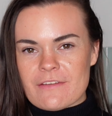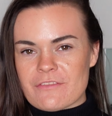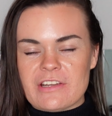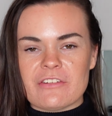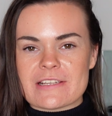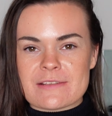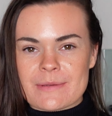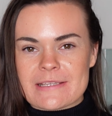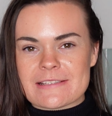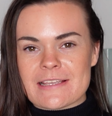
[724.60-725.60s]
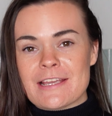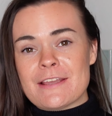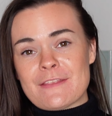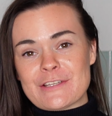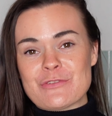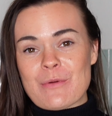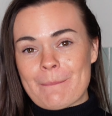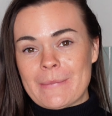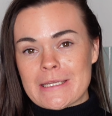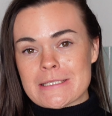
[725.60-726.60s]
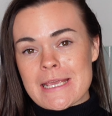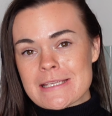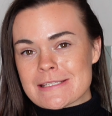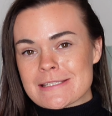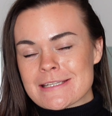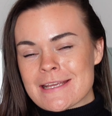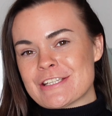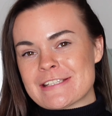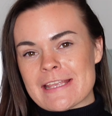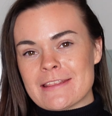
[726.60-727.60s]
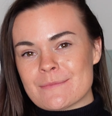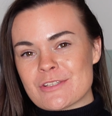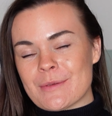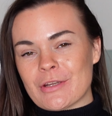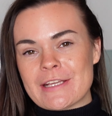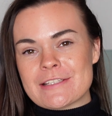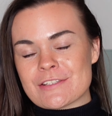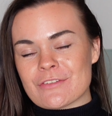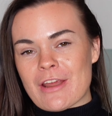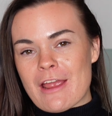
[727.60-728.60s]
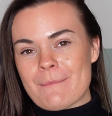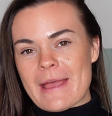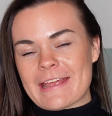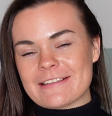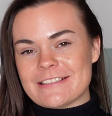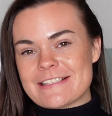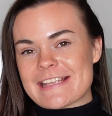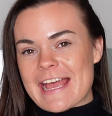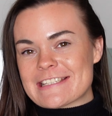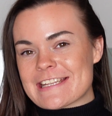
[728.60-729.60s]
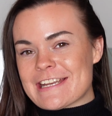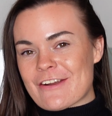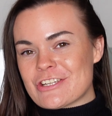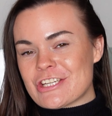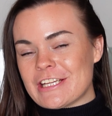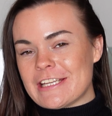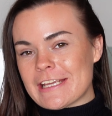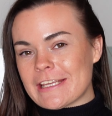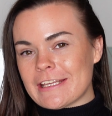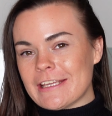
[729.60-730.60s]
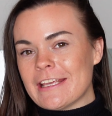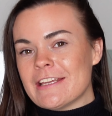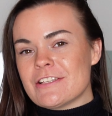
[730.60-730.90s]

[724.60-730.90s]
if you have any recipes that you want me to test, just send them to me on Instagram. My handle is at nourishingniki.